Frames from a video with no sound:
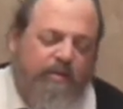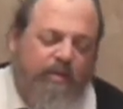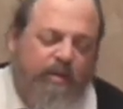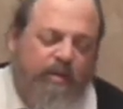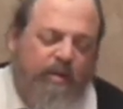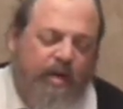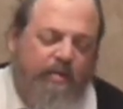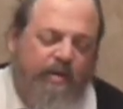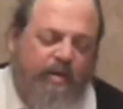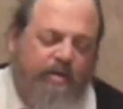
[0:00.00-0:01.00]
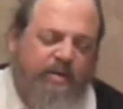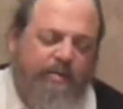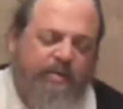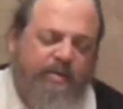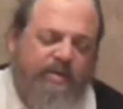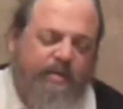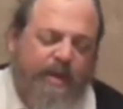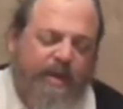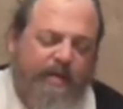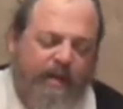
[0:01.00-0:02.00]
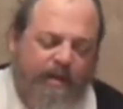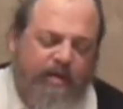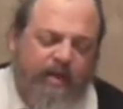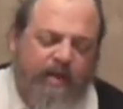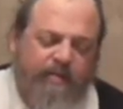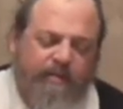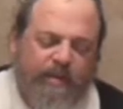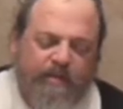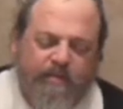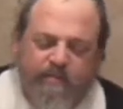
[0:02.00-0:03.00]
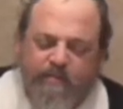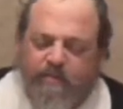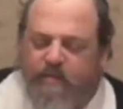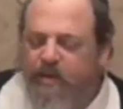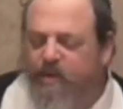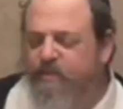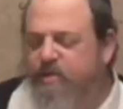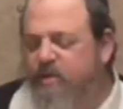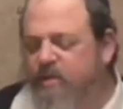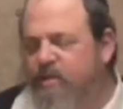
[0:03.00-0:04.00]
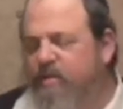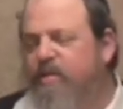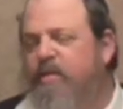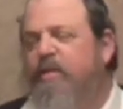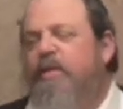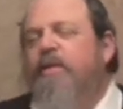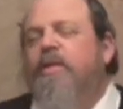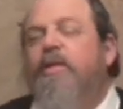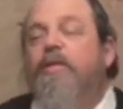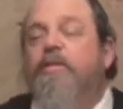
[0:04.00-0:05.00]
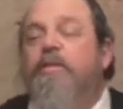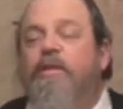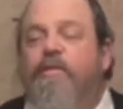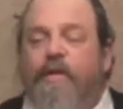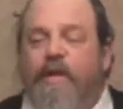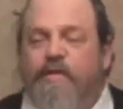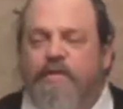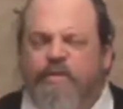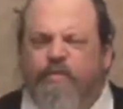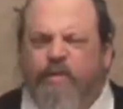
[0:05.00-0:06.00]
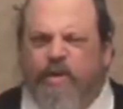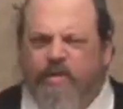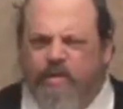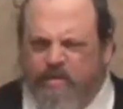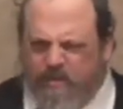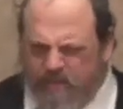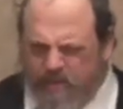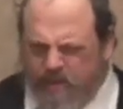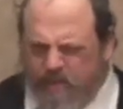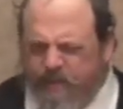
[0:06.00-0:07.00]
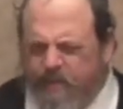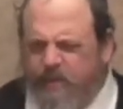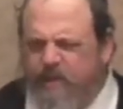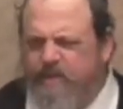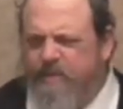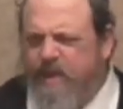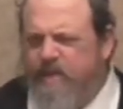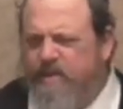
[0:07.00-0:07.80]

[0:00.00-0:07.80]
We're only talking about those implements they made in their day, but I'm sure you could find some weird implement that's made in